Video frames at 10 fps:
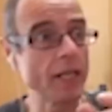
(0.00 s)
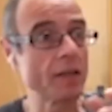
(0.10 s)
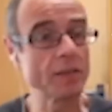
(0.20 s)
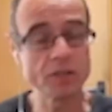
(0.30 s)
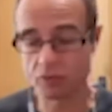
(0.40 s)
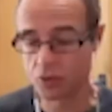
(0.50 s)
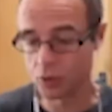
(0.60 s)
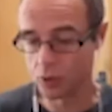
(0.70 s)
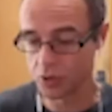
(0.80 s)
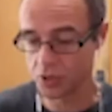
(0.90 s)
here is, of
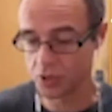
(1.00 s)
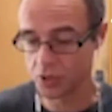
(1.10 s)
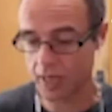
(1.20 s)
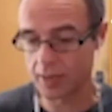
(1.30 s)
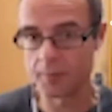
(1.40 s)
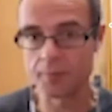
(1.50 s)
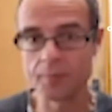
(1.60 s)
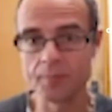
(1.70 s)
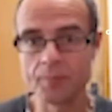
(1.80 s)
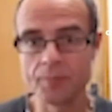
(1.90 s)
course,
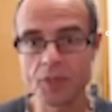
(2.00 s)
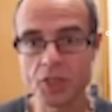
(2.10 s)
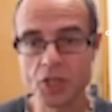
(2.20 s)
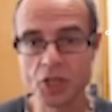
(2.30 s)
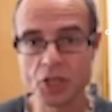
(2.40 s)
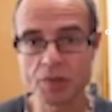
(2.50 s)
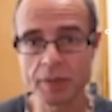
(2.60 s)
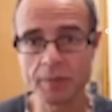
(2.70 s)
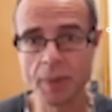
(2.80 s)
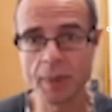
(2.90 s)
um, surgery.